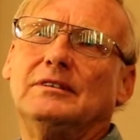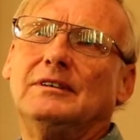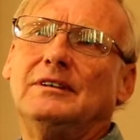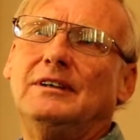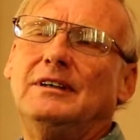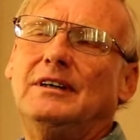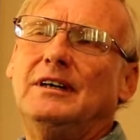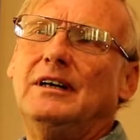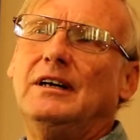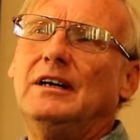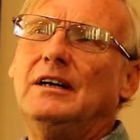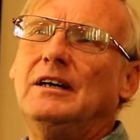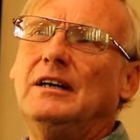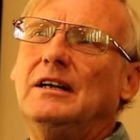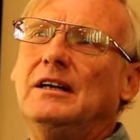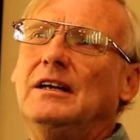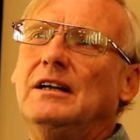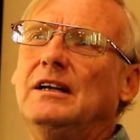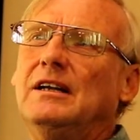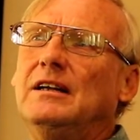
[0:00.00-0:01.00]

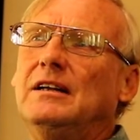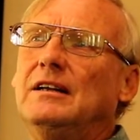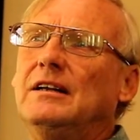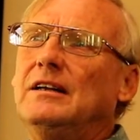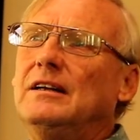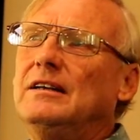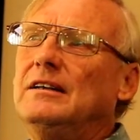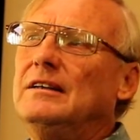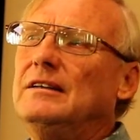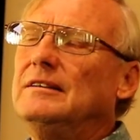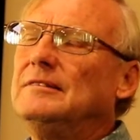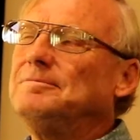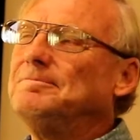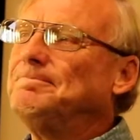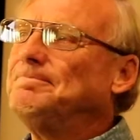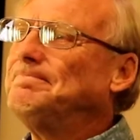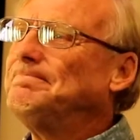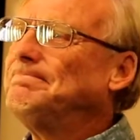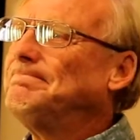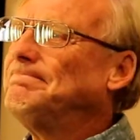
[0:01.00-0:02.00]

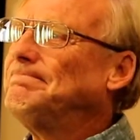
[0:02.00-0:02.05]
(silence)